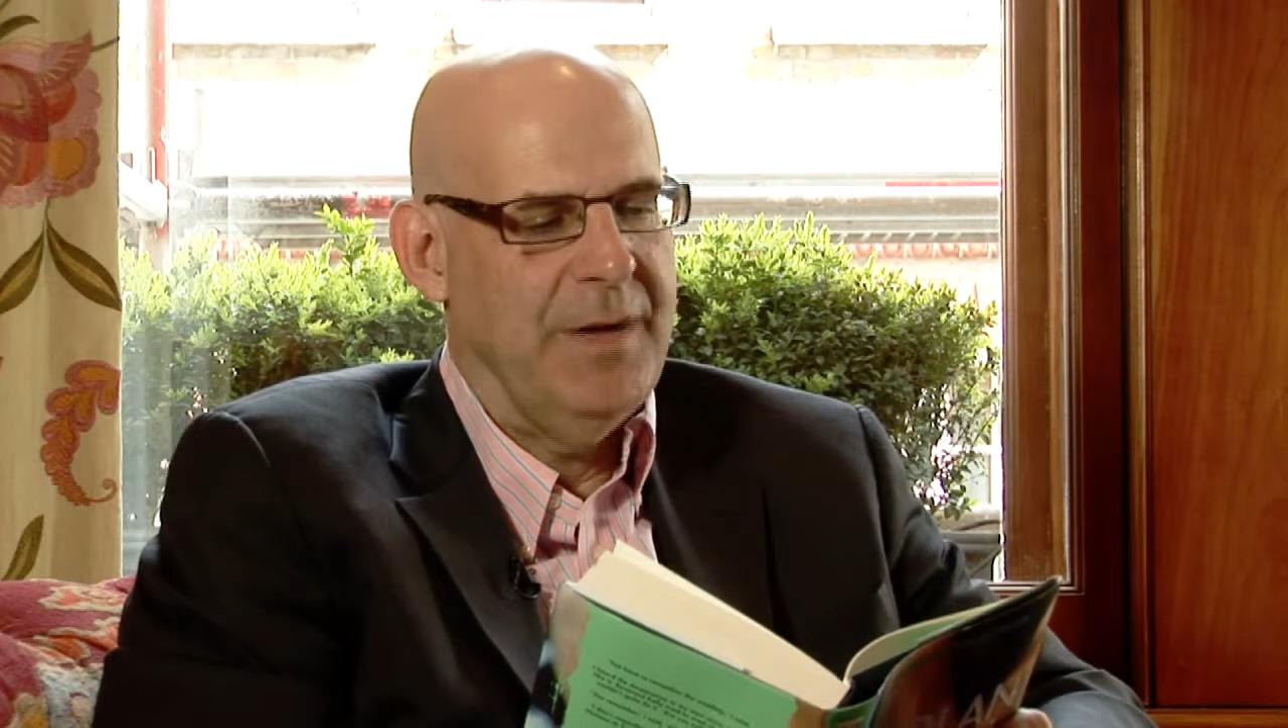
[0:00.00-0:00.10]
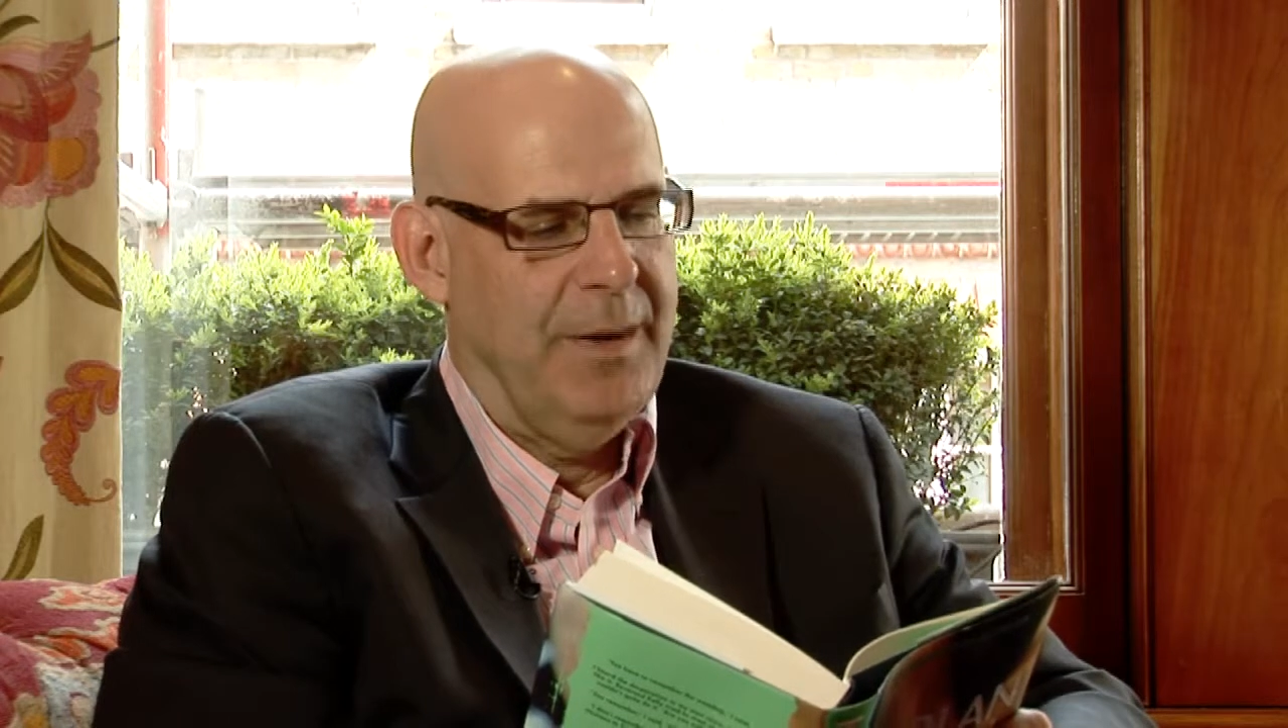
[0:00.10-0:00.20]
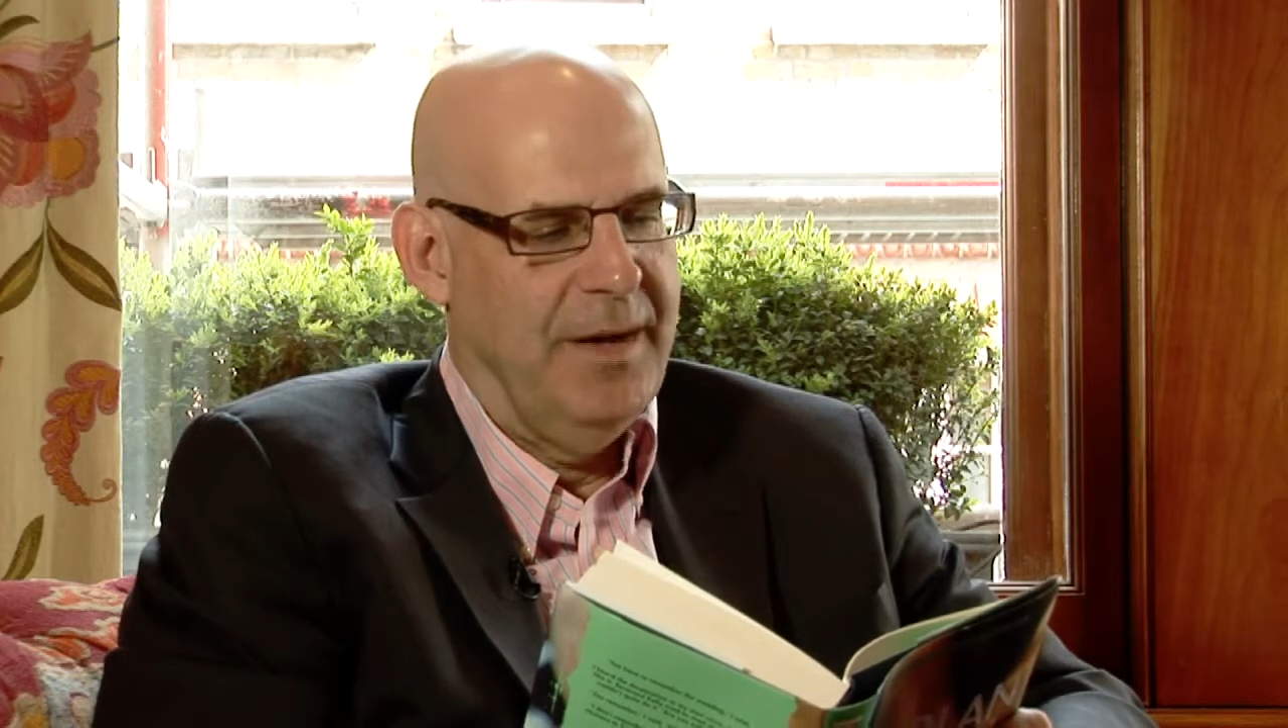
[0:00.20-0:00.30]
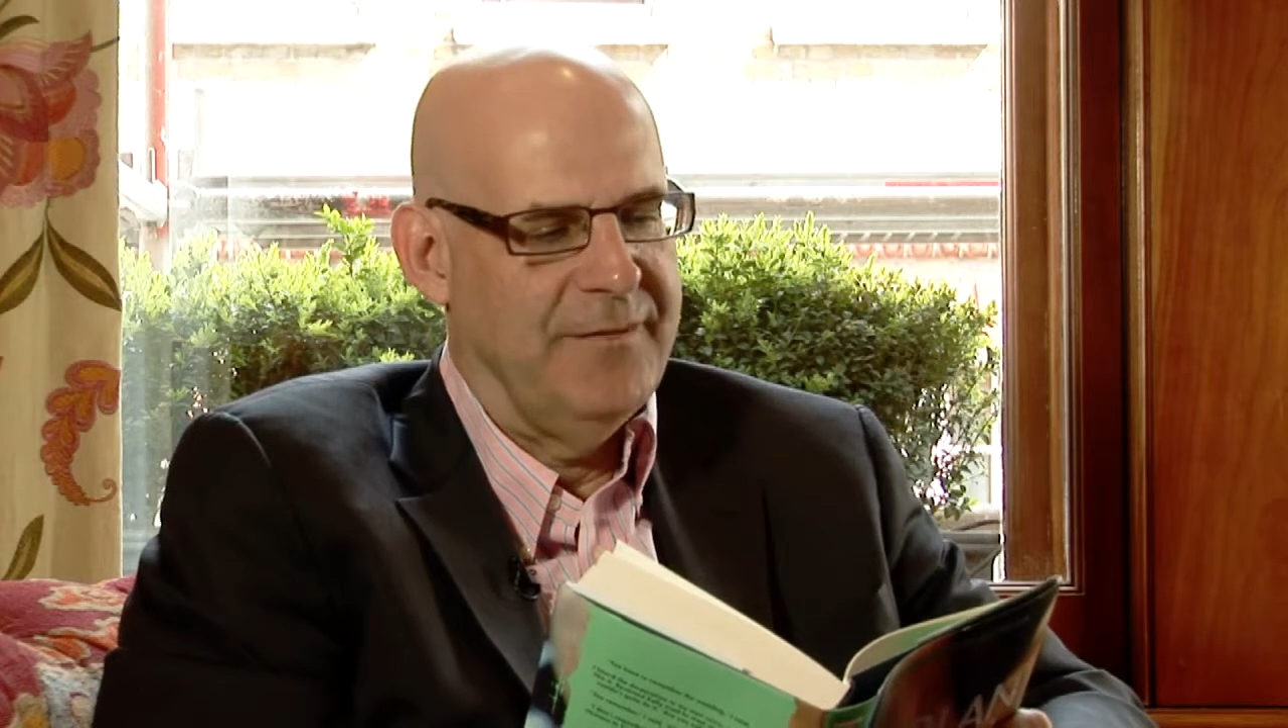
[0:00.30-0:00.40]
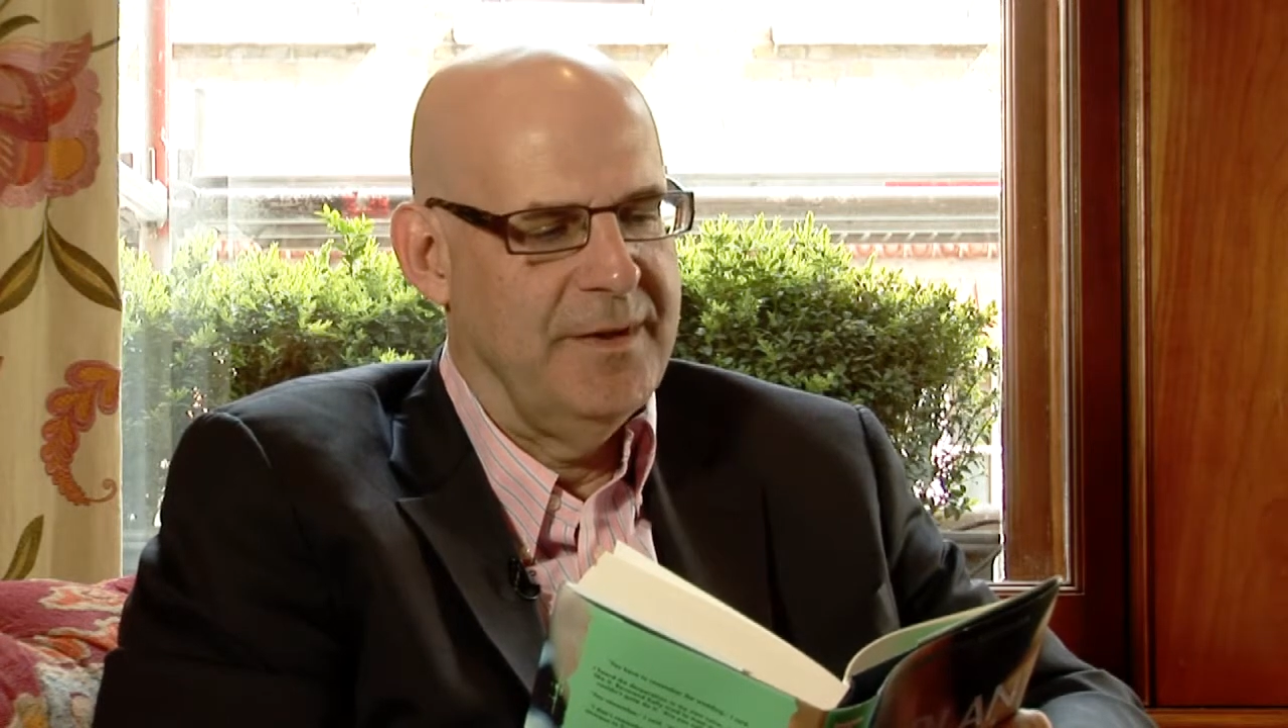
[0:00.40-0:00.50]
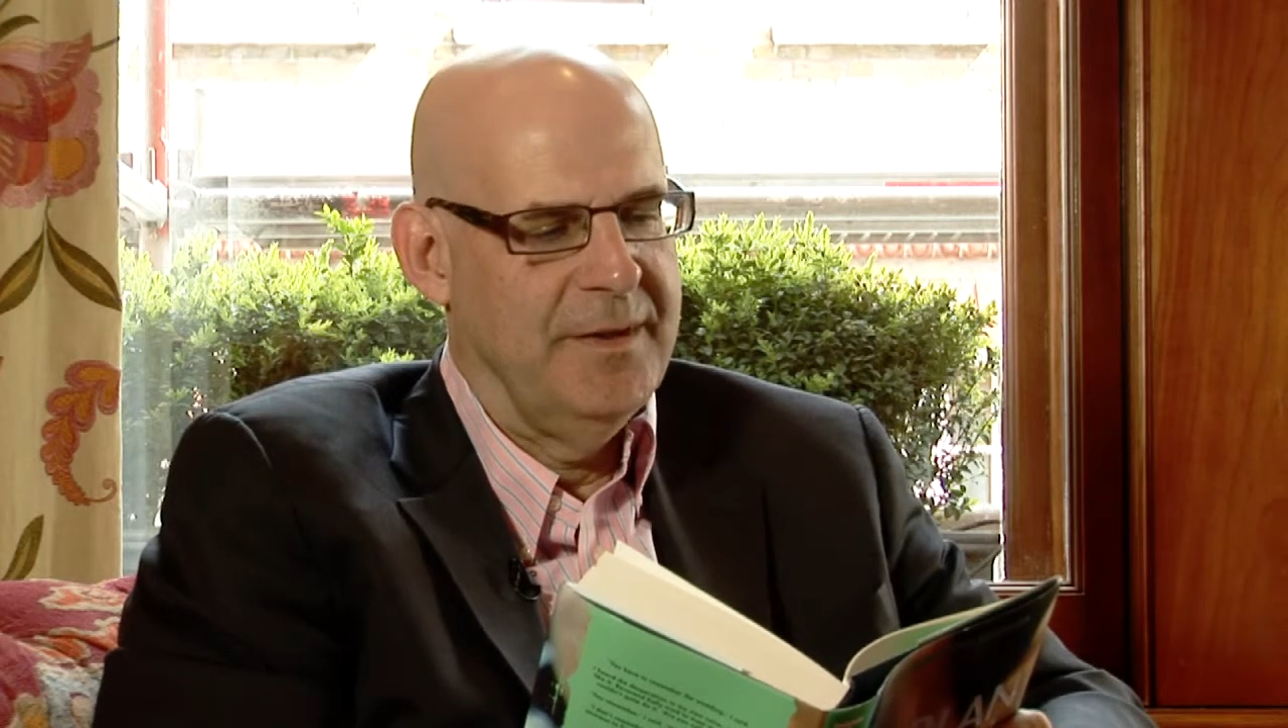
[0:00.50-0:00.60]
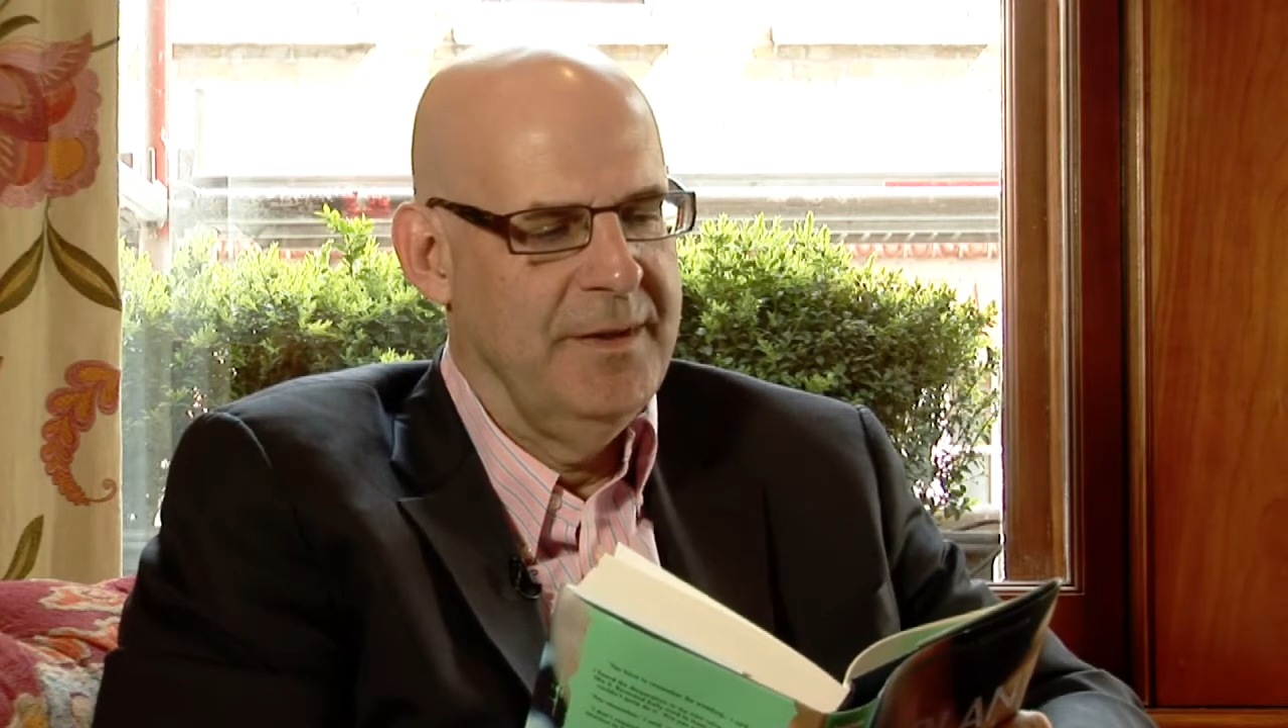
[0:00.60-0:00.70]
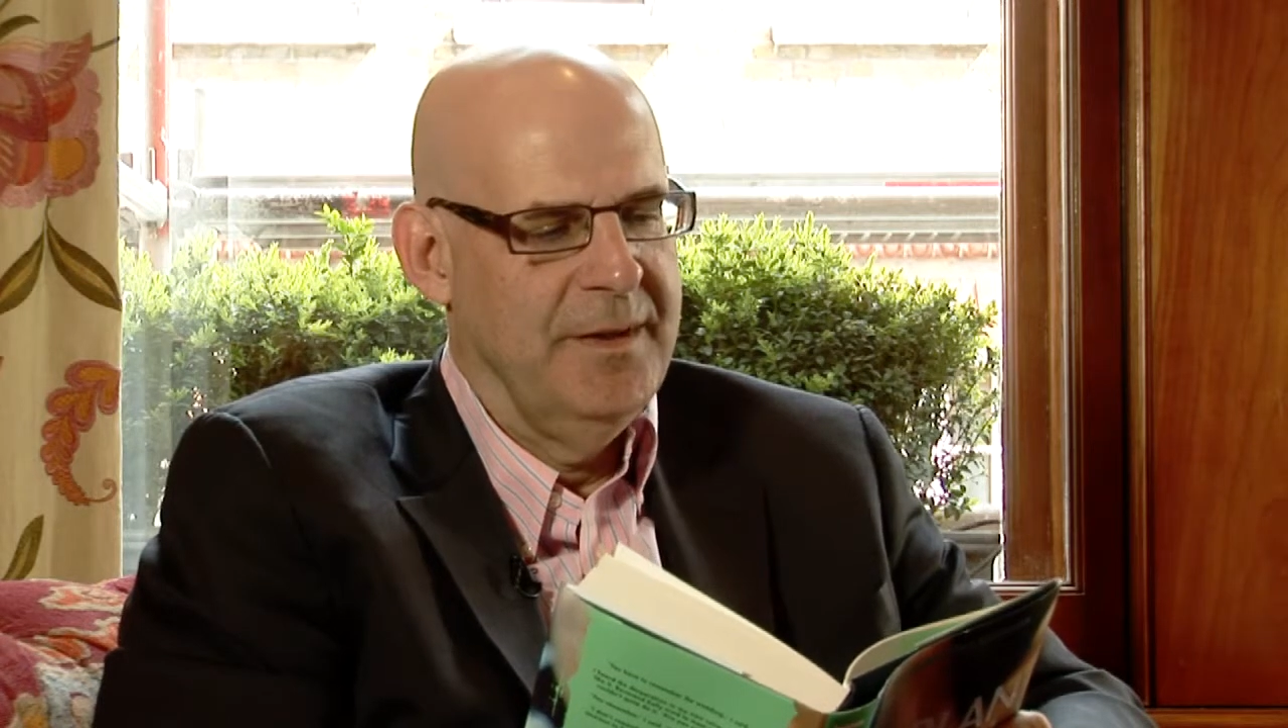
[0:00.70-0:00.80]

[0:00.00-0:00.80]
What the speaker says: however,